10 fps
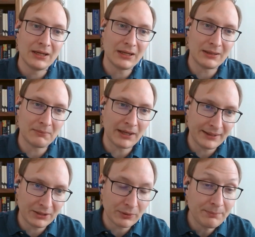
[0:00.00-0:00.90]
I
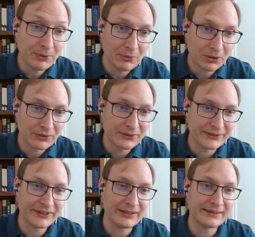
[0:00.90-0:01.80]
think
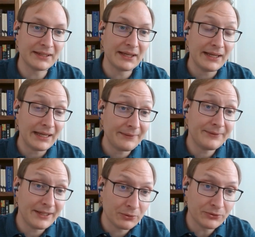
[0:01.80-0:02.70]
cryptocurrencies, if
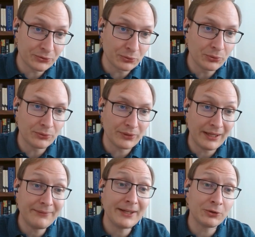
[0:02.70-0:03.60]
they
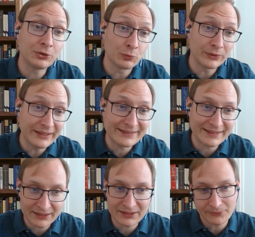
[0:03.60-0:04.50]
could
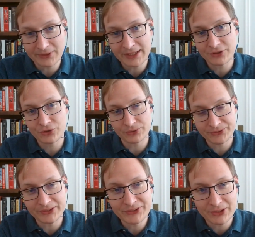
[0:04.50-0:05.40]
reset the financial
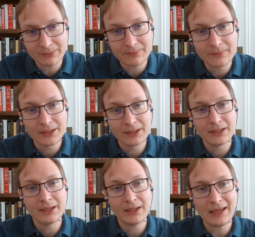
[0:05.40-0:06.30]
system
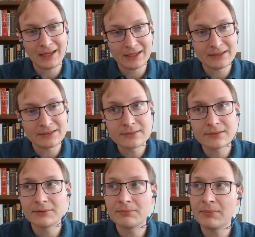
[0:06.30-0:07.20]
and
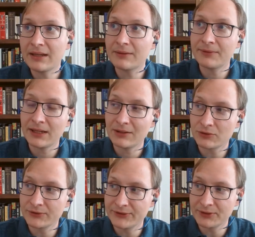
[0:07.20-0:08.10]
make the
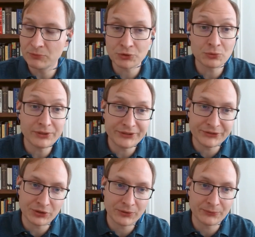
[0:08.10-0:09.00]
financial system truly
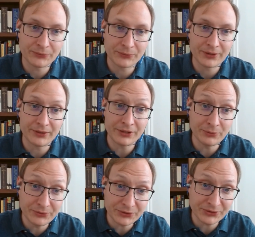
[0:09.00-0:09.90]
serve the
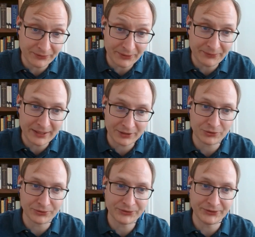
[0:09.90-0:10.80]
users of the
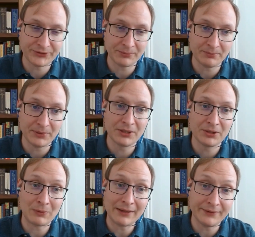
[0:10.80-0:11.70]
financial system
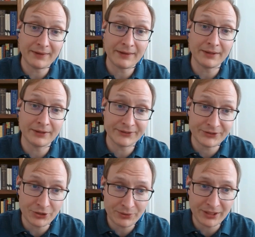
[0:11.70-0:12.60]
rather than the
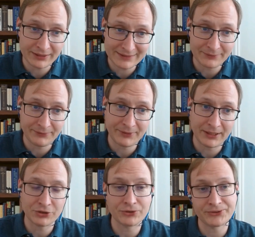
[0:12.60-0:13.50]
custodians of the
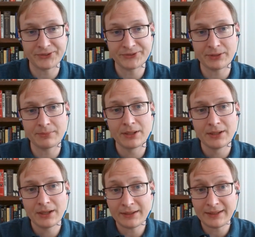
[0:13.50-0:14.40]
financial system,
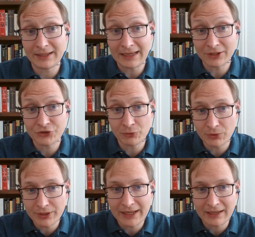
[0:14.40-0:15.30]
I think it actually
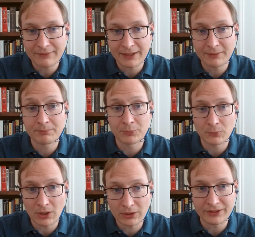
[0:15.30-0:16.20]
would have a
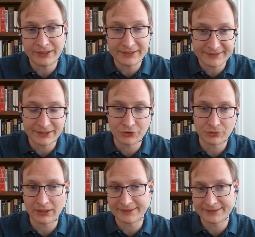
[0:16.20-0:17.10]
broadly
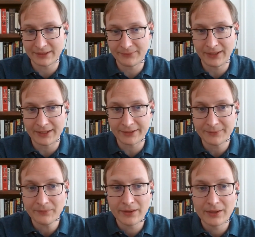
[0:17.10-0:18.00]
decentralizing effect.
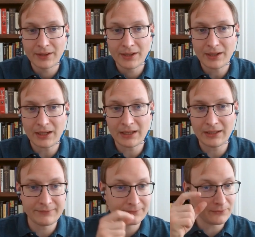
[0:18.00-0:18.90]

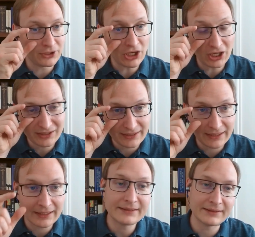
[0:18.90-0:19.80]
I've not
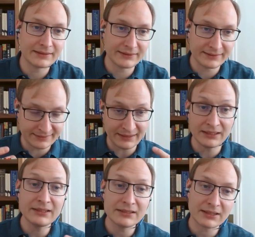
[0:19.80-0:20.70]
yet
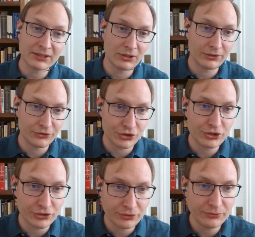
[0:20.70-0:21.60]
seen the technology
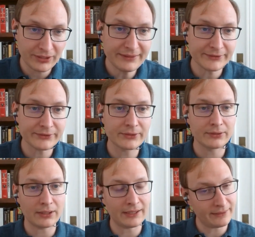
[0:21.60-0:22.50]
to do this.
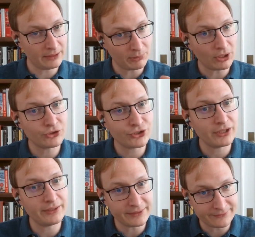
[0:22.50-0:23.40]
I think
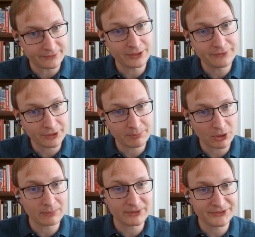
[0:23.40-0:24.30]
blockchain is very, very
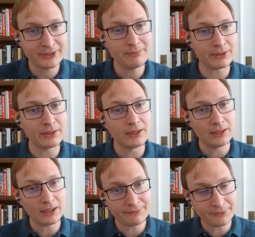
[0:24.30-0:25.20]
promising, but
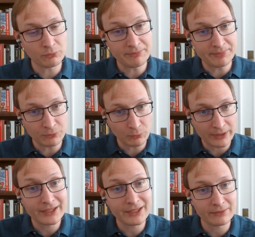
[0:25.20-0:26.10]
I feel we've been
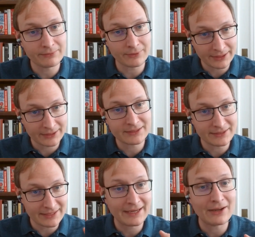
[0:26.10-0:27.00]
waiting for it to
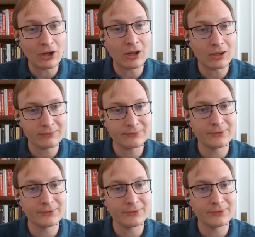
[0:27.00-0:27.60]
take off